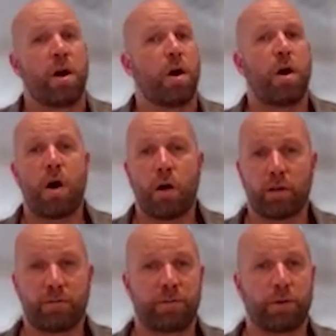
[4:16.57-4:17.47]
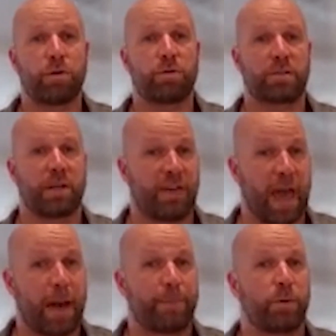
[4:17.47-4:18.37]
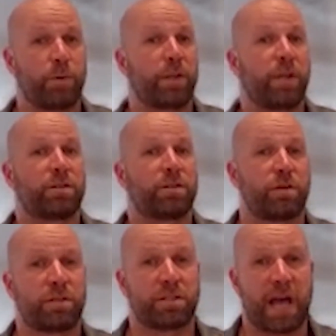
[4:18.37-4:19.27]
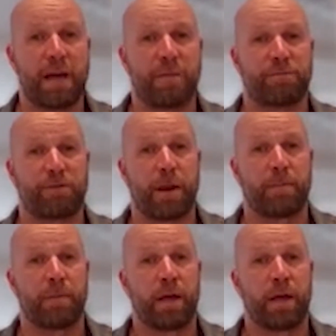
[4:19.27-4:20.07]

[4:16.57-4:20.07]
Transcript: all of those that have happened within a certain time frame